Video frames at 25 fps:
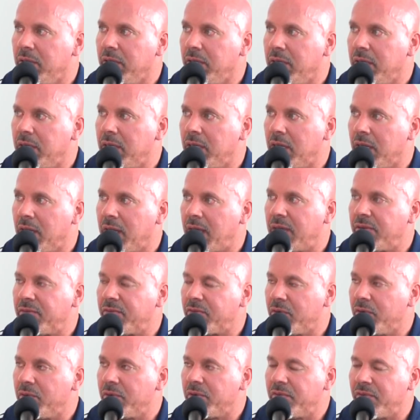get a lot
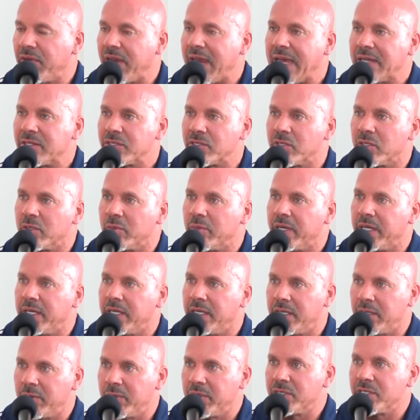further faster by
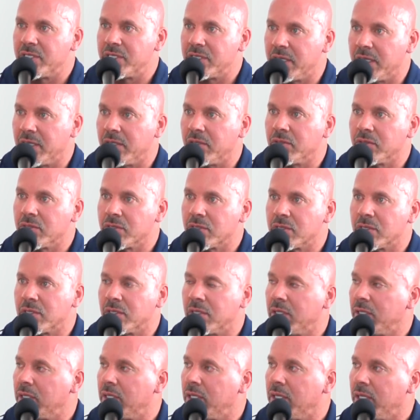hitting a bunch of singles,
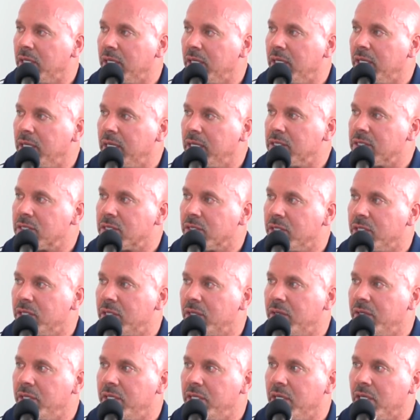and so you
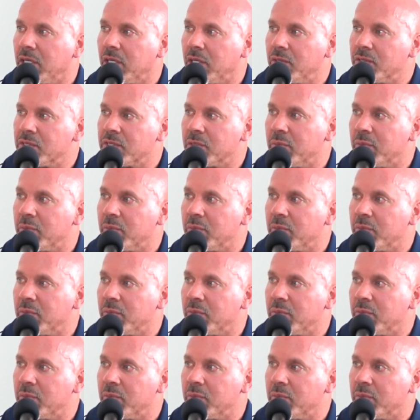don't need to close